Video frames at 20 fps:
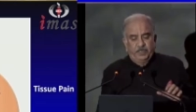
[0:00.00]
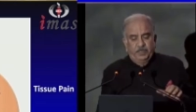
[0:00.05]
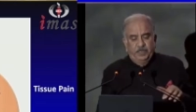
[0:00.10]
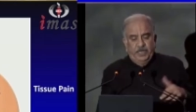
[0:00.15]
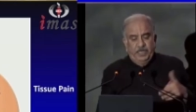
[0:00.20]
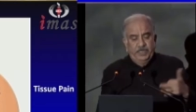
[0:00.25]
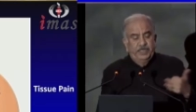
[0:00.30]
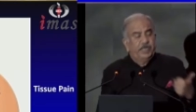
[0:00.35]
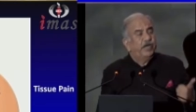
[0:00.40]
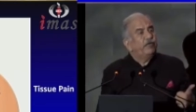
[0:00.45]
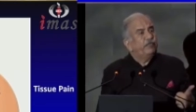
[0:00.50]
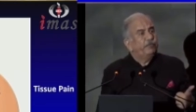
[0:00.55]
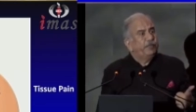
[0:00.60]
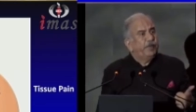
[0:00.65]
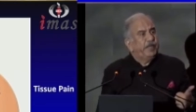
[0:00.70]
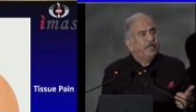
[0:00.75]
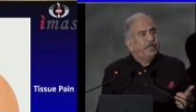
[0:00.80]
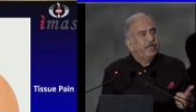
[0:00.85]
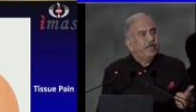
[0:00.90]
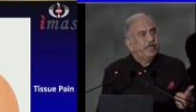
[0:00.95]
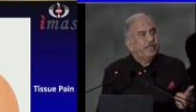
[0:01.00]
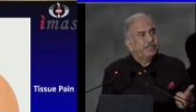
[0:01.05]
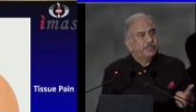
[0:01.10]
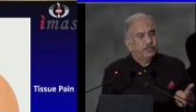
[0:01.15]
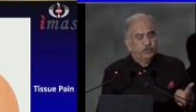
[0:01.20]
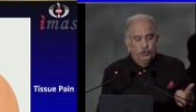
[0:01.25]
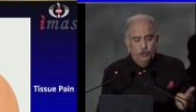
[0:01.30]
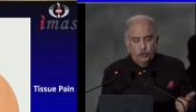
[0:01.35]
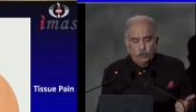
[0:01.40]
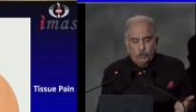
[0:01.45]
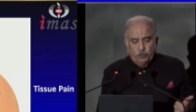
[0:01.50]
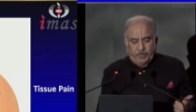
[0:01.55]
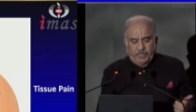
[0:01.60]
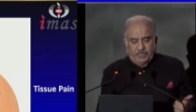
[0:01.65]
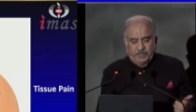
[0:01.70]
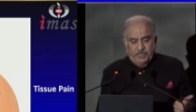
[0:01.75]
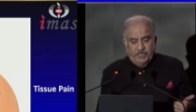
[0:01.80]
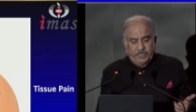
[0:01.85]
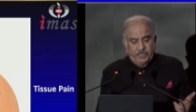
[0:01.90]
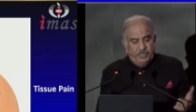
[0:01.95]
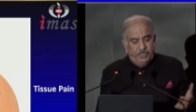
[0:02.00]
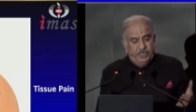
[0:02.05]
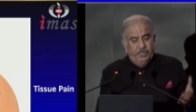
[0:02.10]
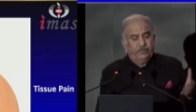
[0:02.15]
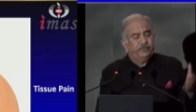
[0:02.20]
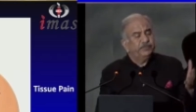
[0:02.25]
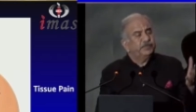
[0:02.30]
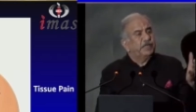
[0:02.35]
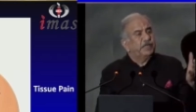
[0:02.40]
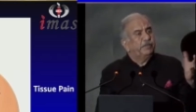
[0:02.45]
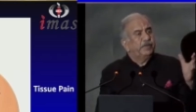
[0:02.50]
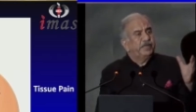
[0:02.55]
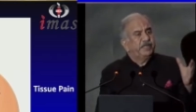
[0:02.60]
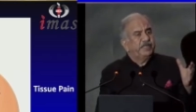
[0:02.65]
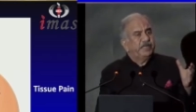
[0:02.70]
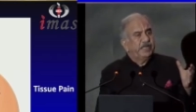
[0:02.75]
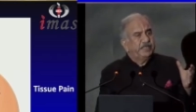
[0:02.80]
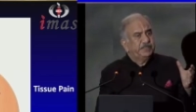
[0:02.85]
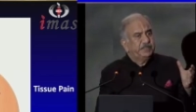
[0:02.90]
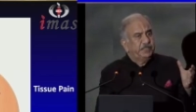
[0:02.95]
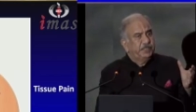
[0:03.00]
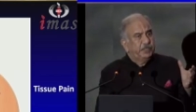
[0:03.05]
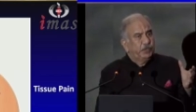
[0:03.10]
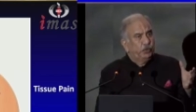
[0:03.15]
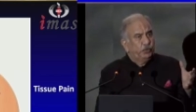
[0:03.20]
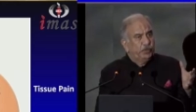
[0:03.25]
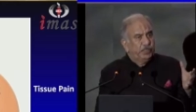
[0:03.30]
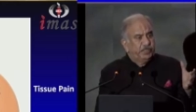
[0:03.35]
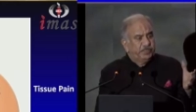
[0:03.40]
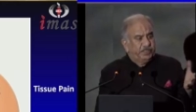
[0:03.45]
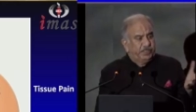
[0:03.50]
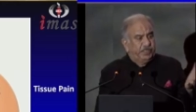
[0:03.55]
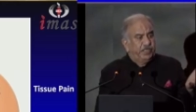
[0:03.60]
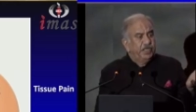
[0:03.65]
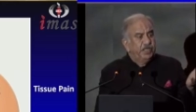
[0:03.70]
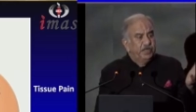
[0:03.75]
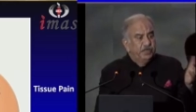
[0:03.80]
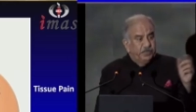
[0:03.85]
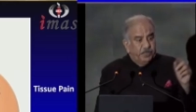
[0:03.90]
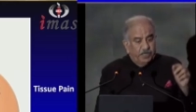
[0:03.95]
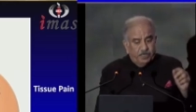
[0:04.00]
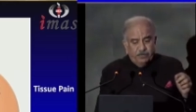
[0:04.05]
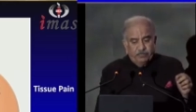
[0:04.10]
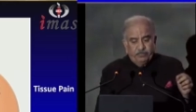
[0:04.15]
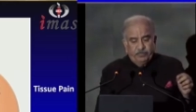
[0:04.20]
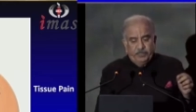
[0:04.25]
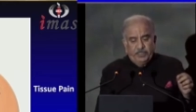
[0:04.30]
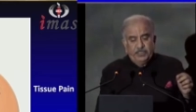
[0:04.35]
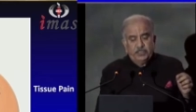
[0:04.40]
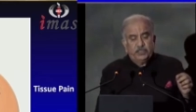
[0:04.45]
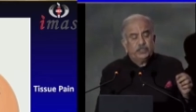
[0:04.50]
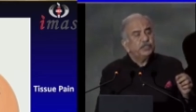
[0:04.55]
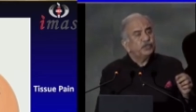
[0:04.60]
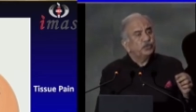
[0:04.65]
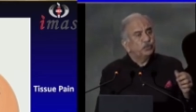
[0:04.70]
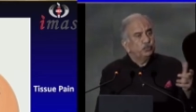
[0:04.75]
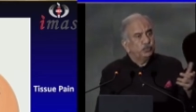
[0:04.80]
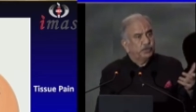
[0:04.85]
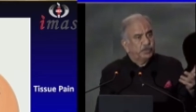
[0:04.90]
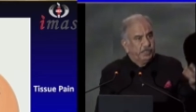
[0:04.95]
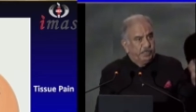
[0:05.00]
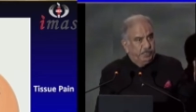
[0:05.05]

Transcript: And now pain is neuropathic if somebody has included the nerve in the suture,